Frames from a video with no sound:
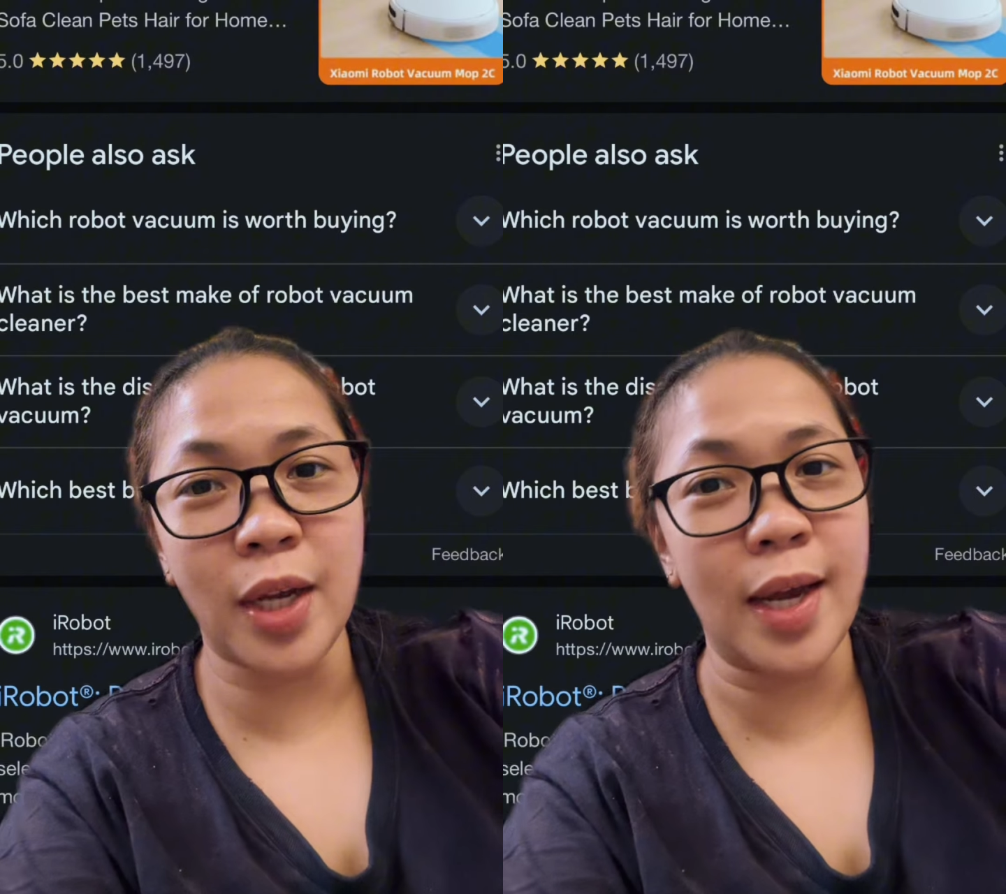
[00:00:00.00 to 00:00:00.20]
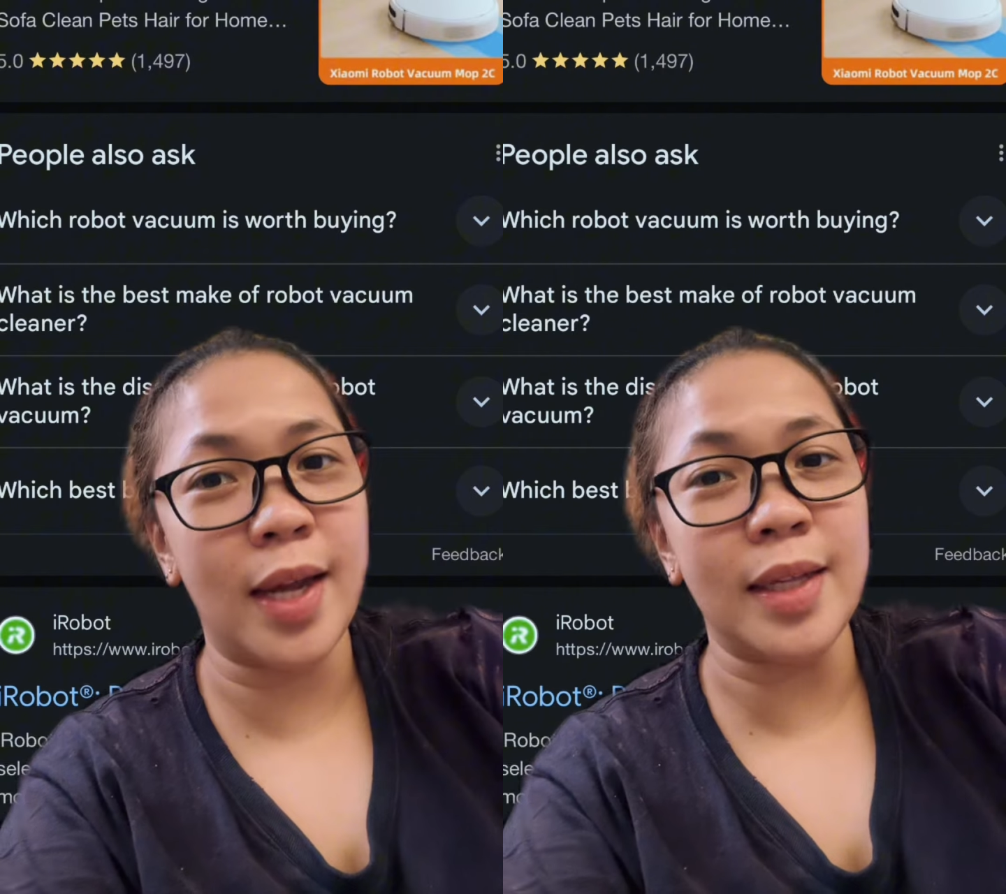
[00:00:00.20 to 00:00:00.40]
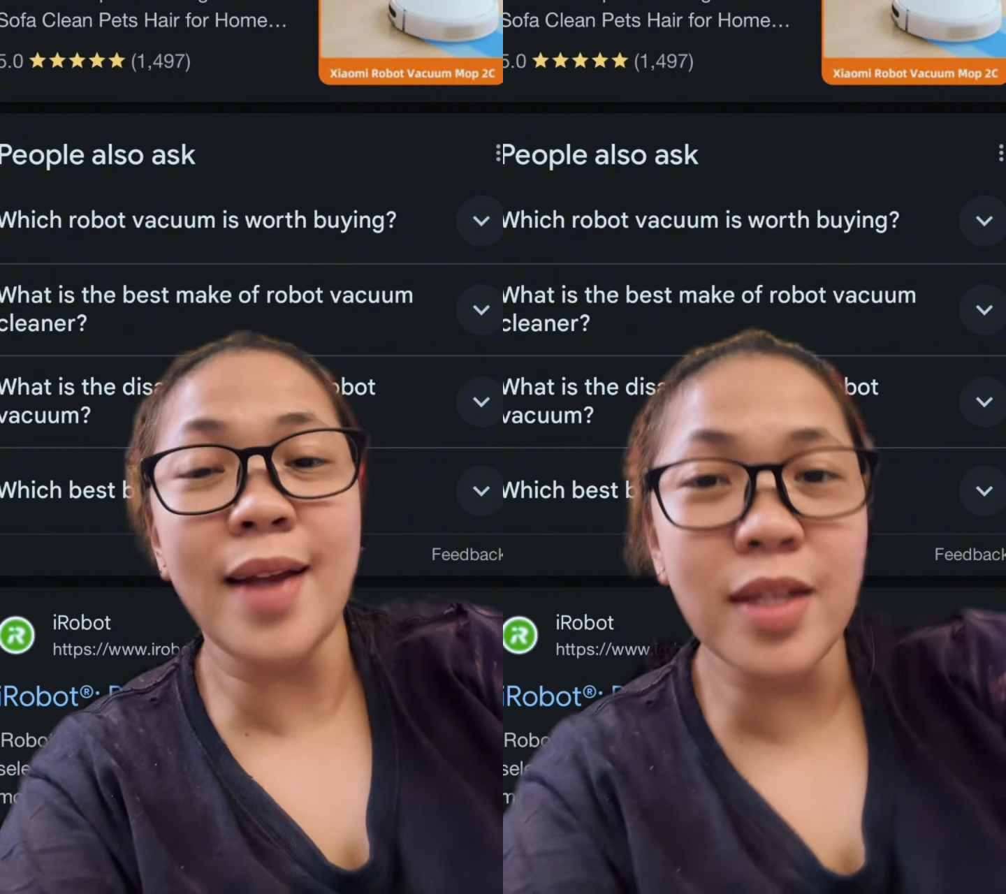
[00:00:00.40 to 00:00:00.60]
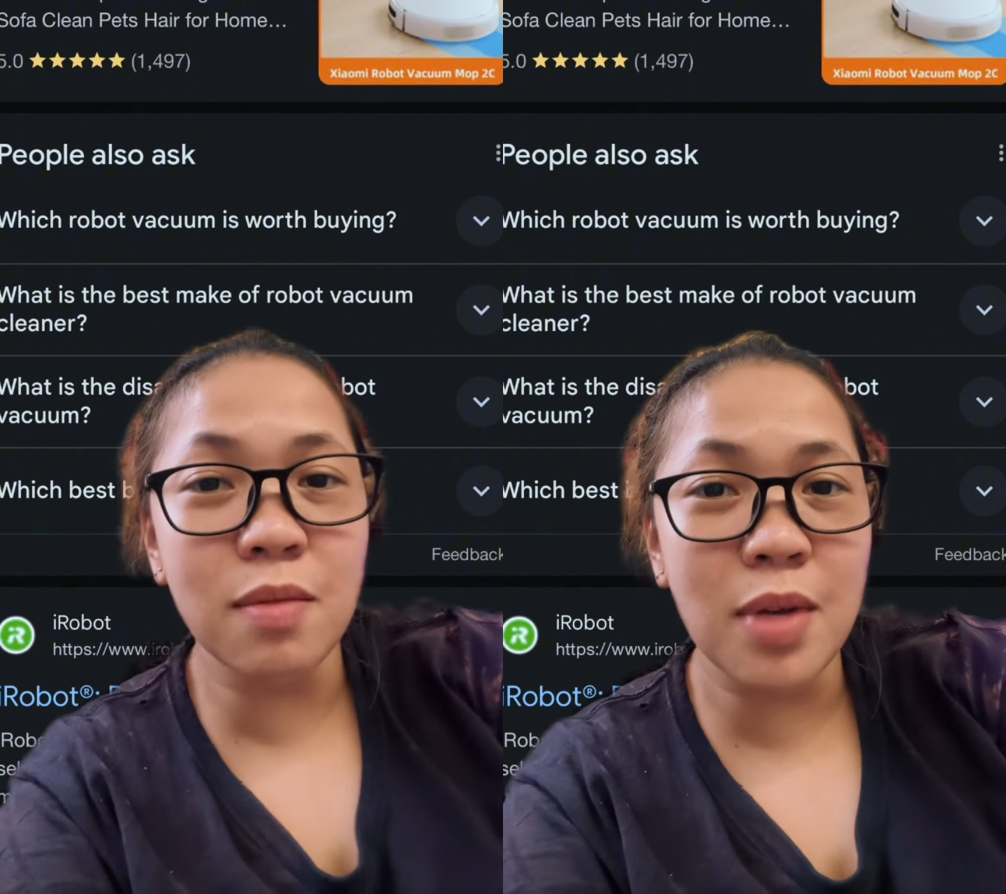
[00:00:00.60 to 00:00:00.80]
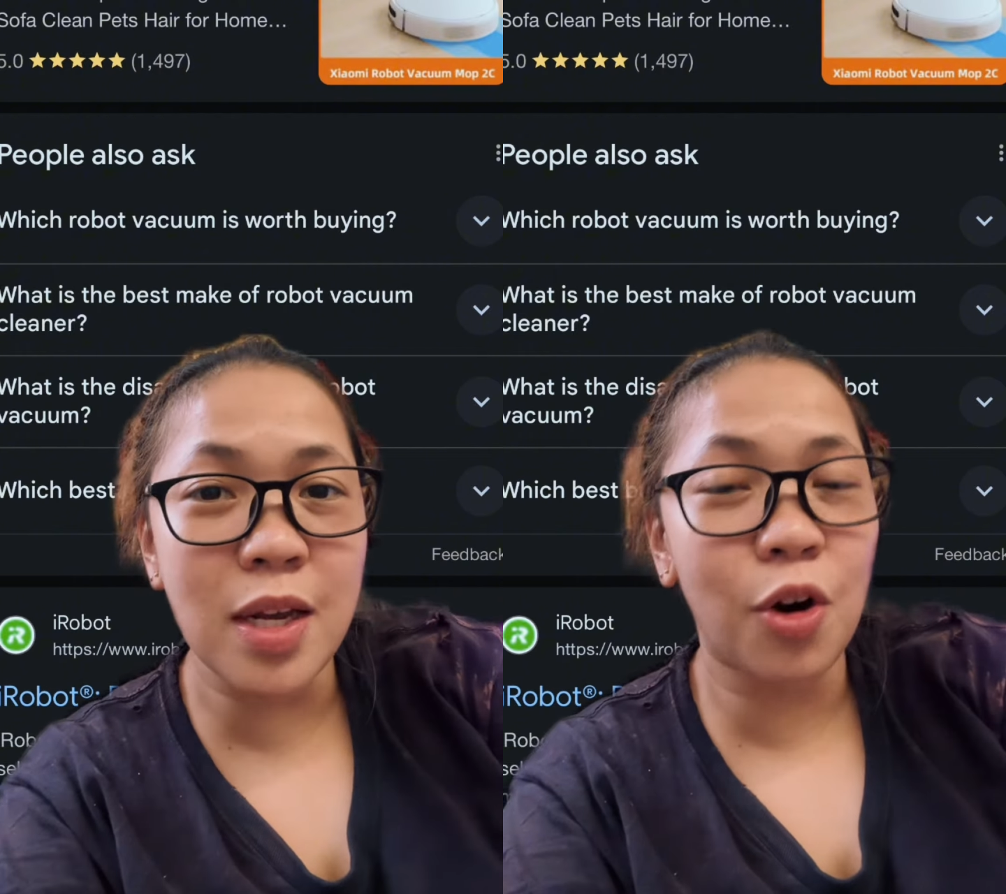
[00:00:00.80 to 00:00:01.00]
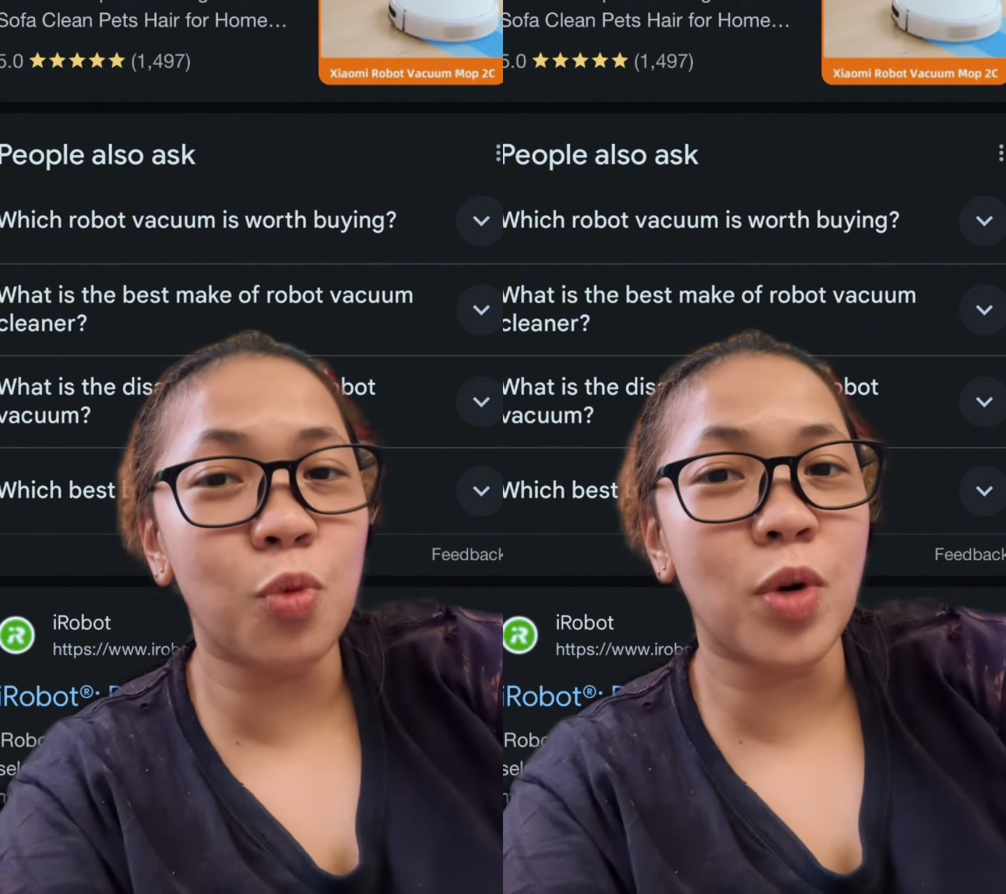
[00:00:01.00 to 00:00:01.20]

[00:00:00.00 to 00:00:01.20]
and it guides me on